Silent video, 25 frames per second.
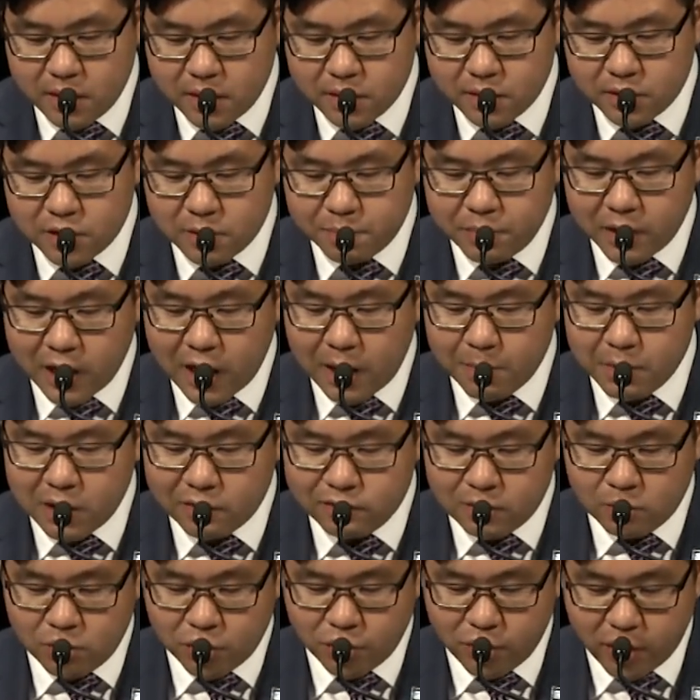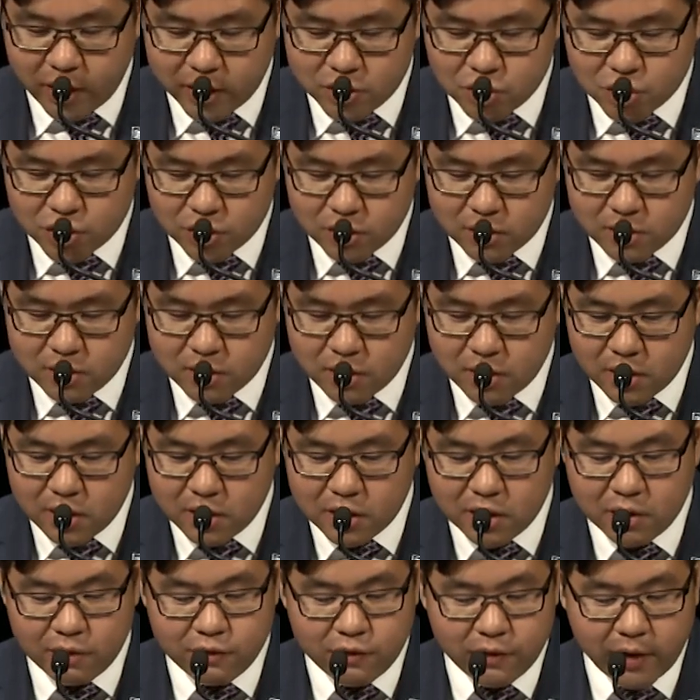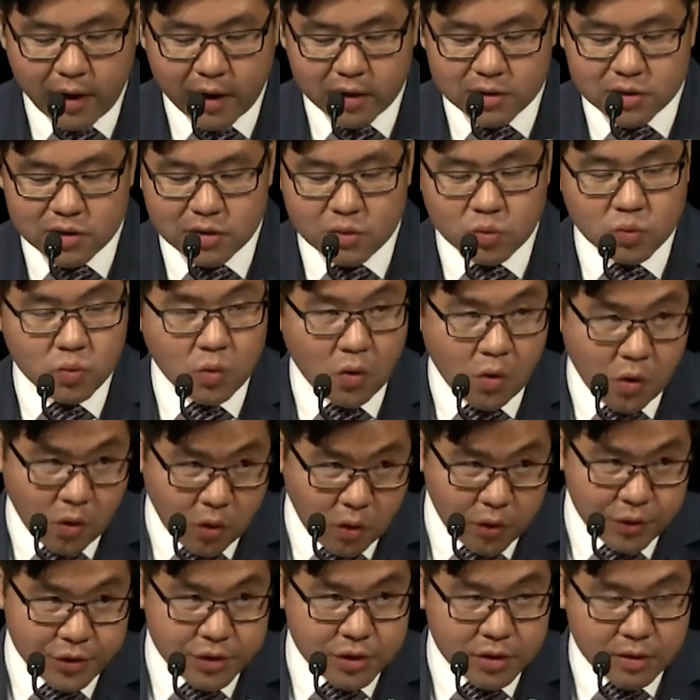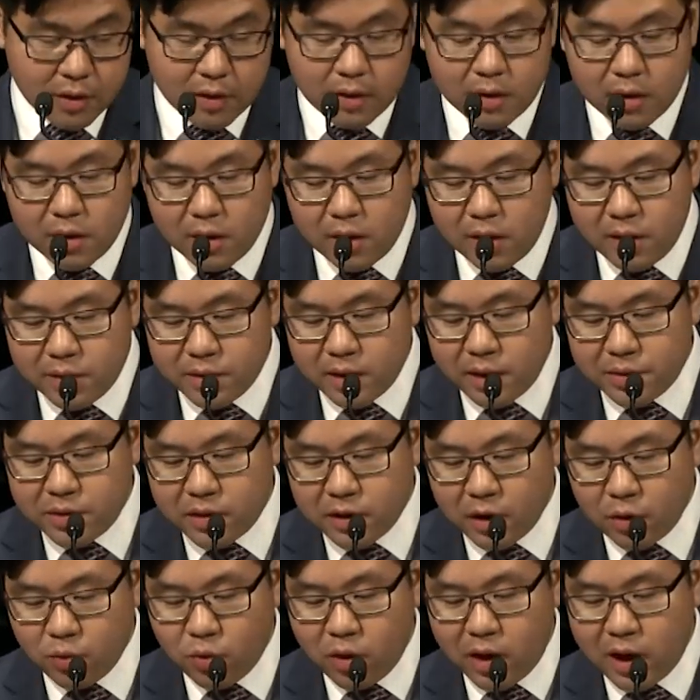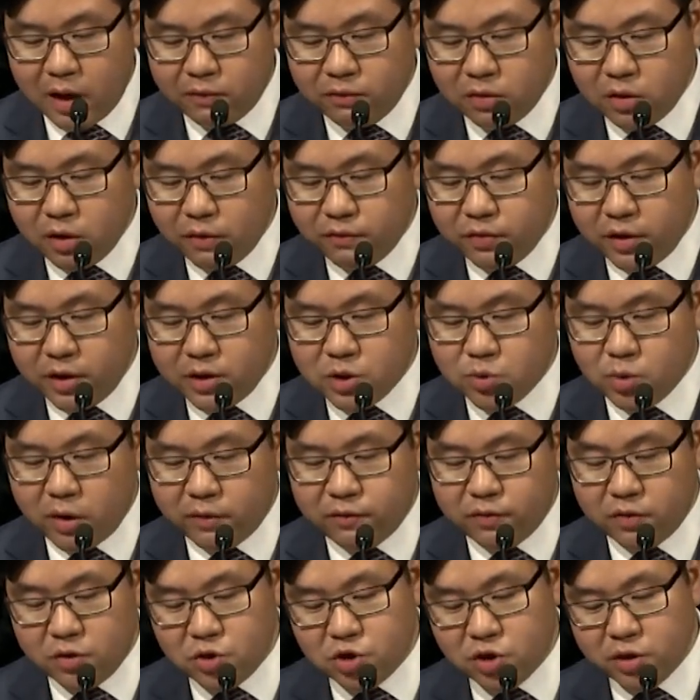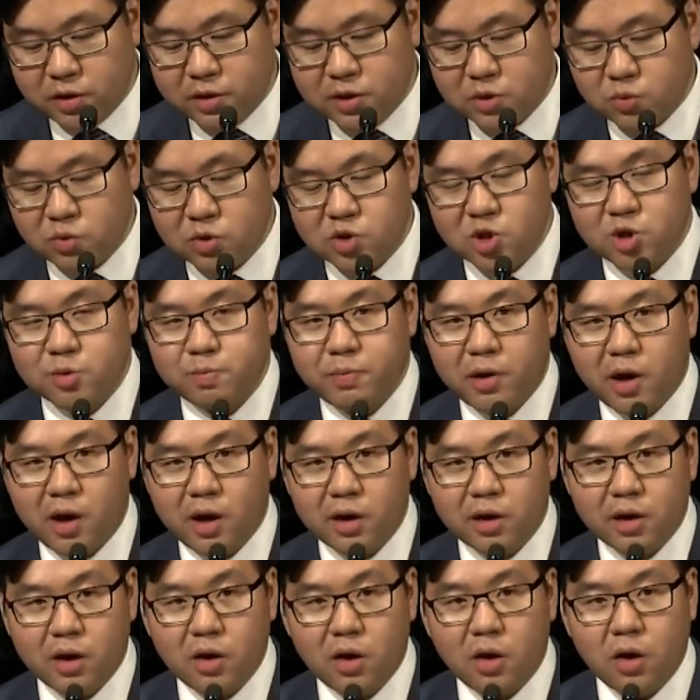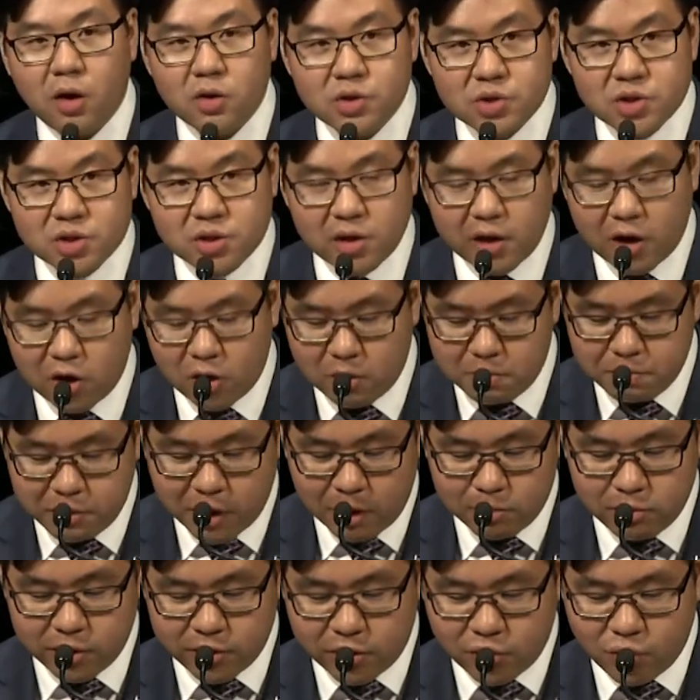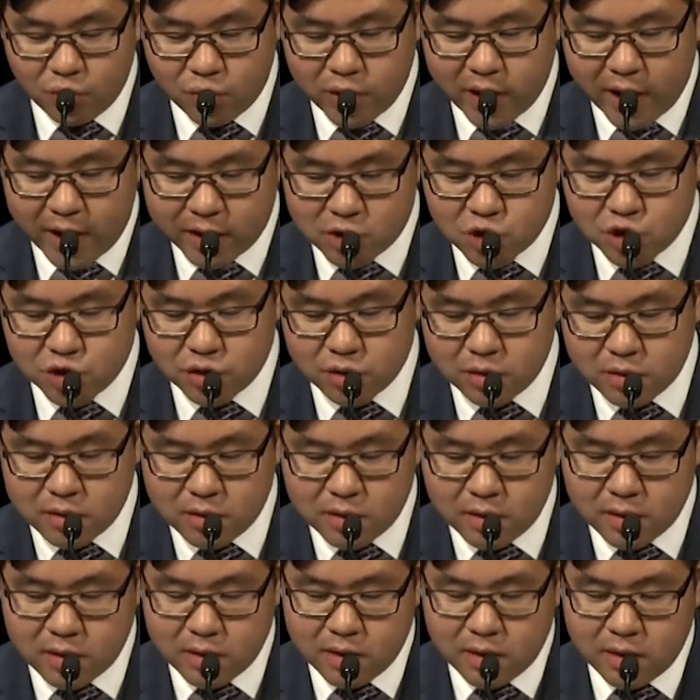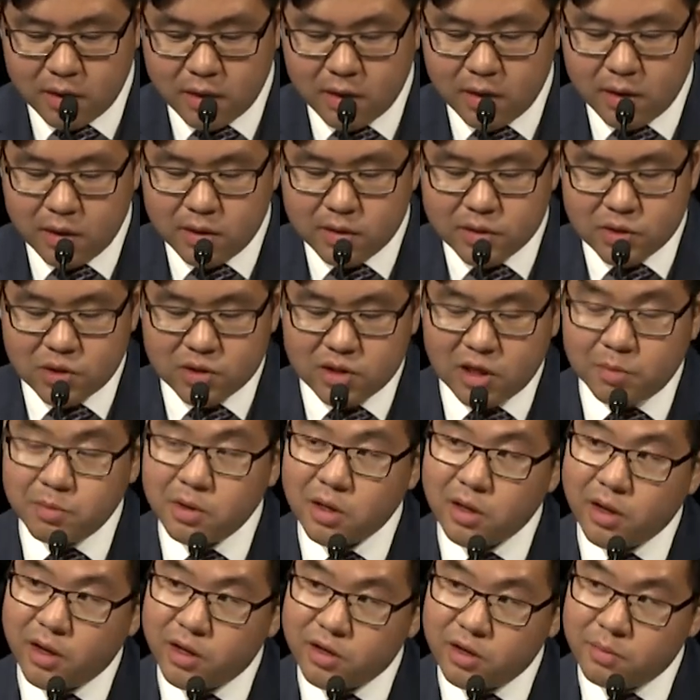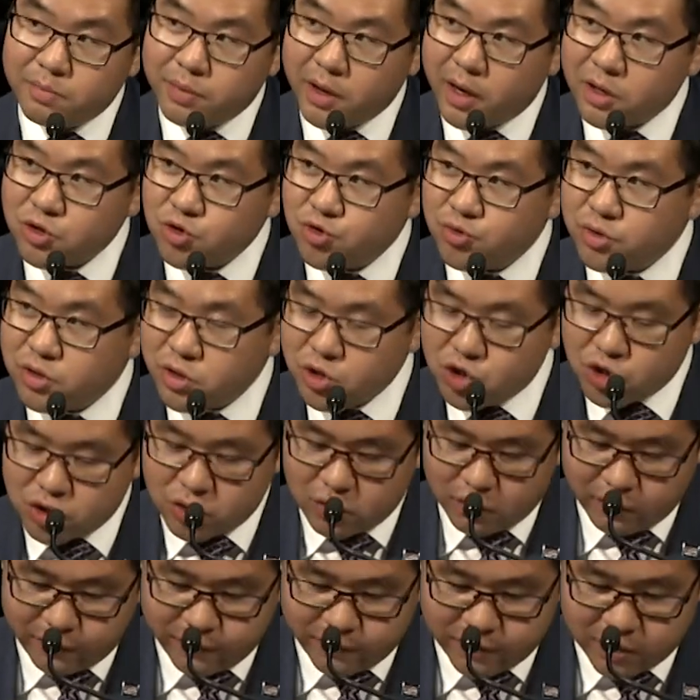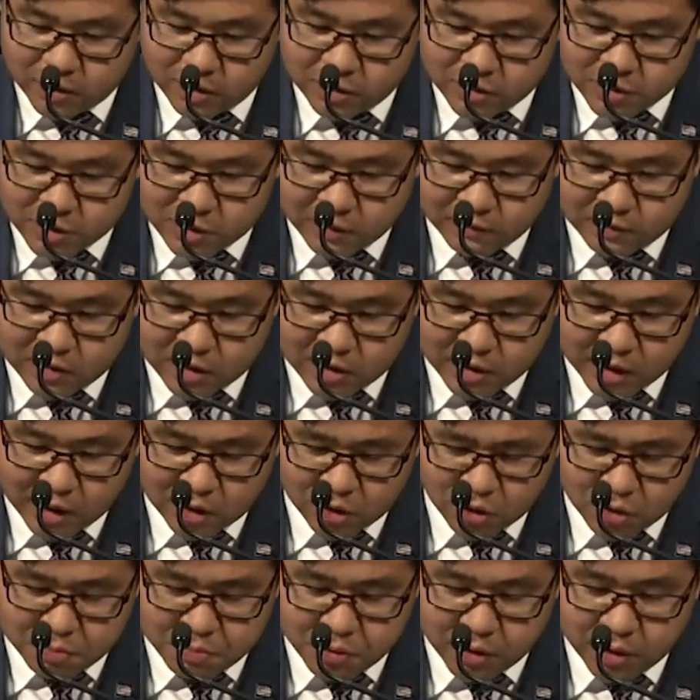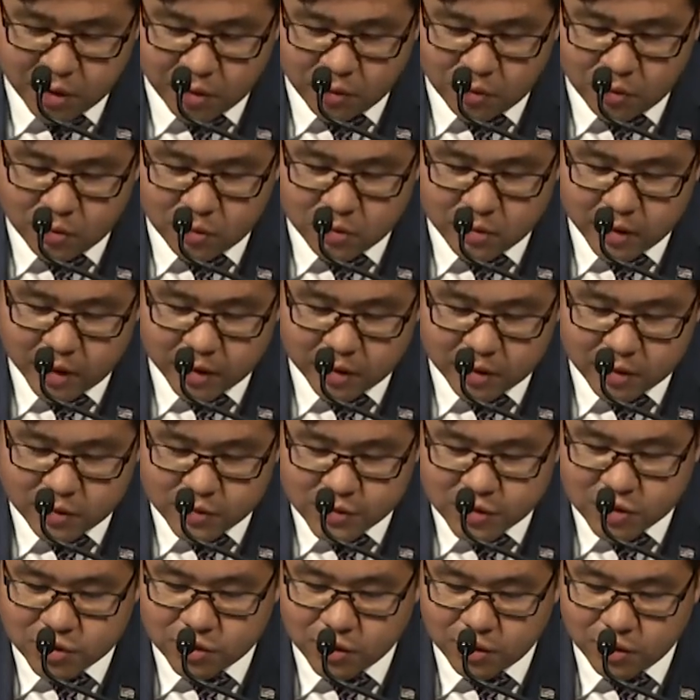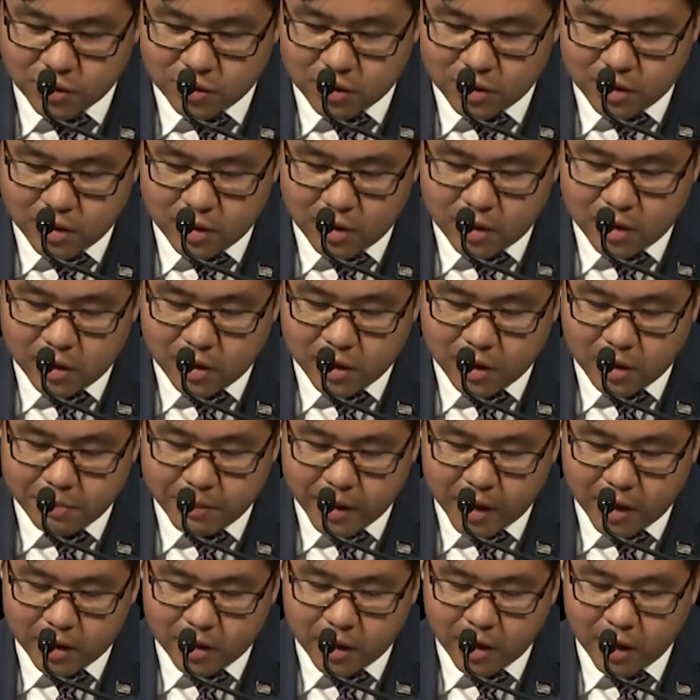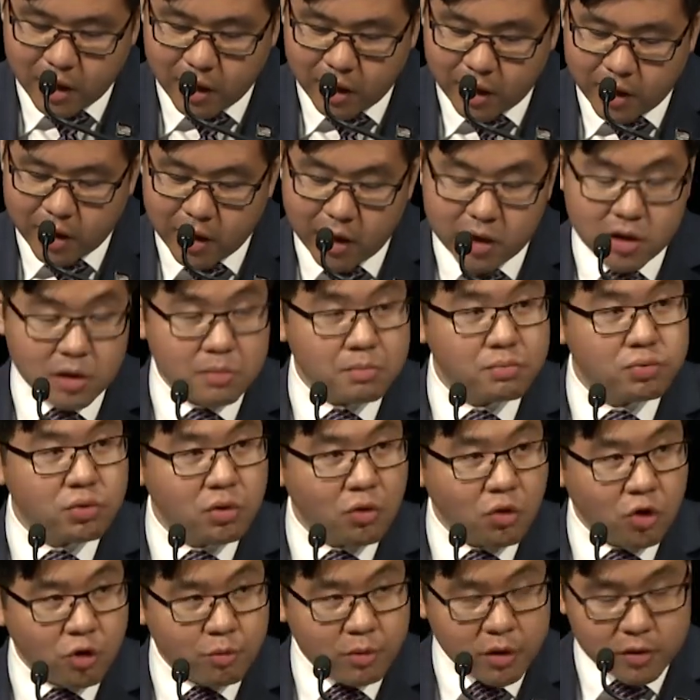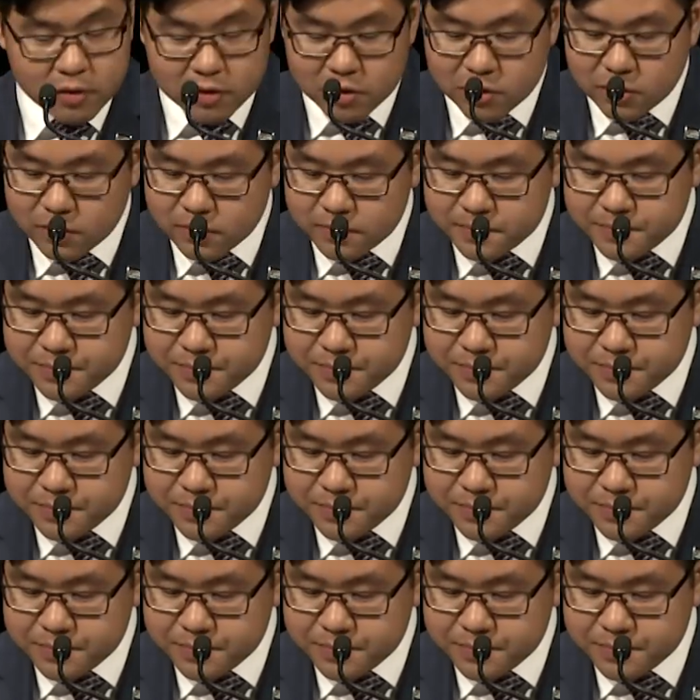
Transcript: The Department of Immigration, in fact, had warned that the arrival of these refugees would spark a hostile public reaction, stimulated by traditional fears of the yellow peril and concern about high unemployment.